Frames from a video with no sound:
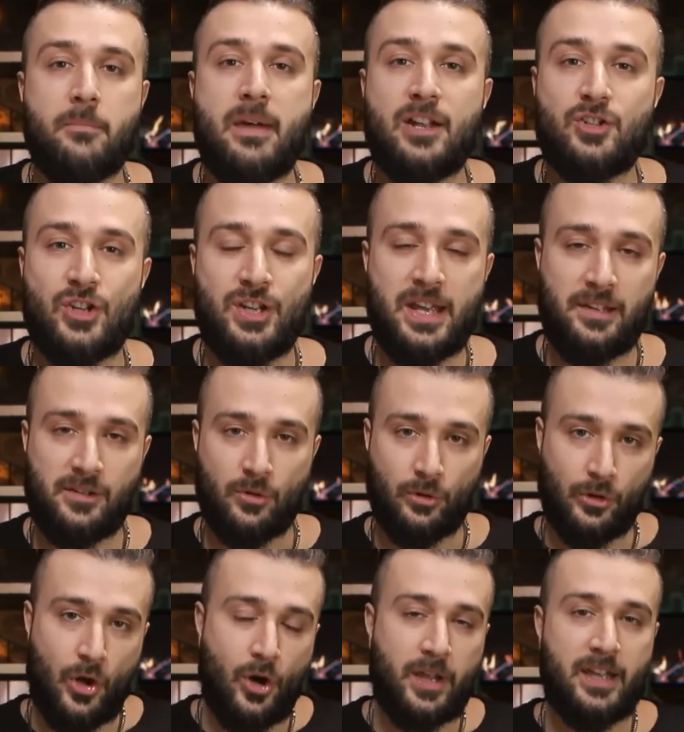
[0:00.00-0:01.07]
want to mention is your
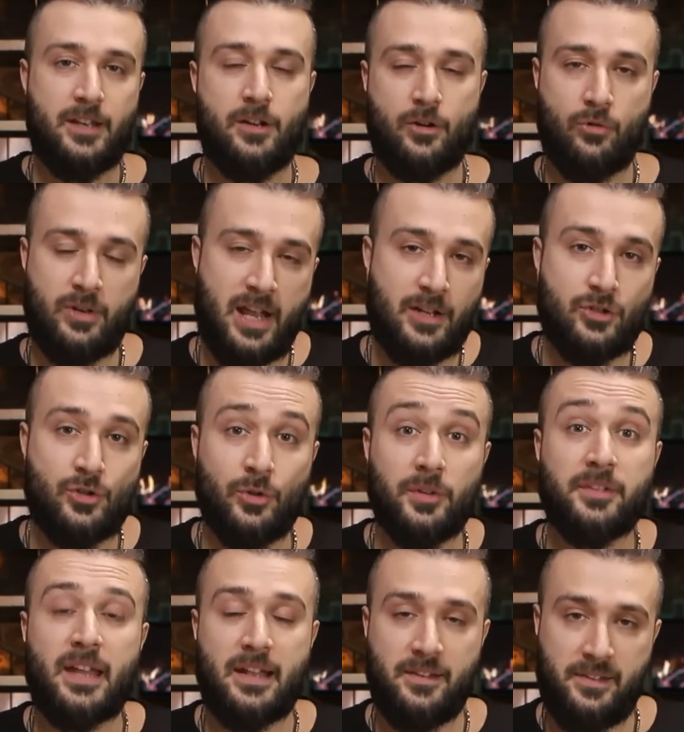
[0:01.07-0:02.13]
login
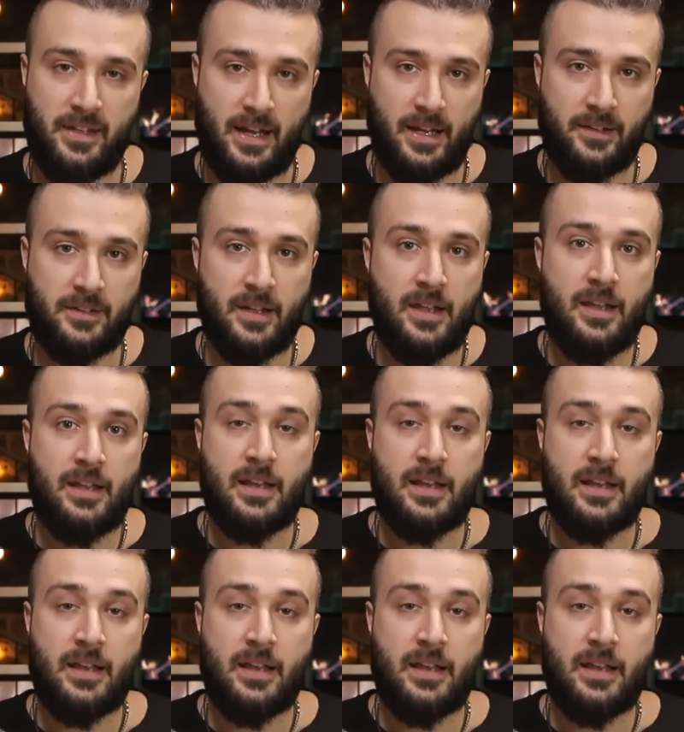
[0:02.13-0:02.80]
credentials and settings.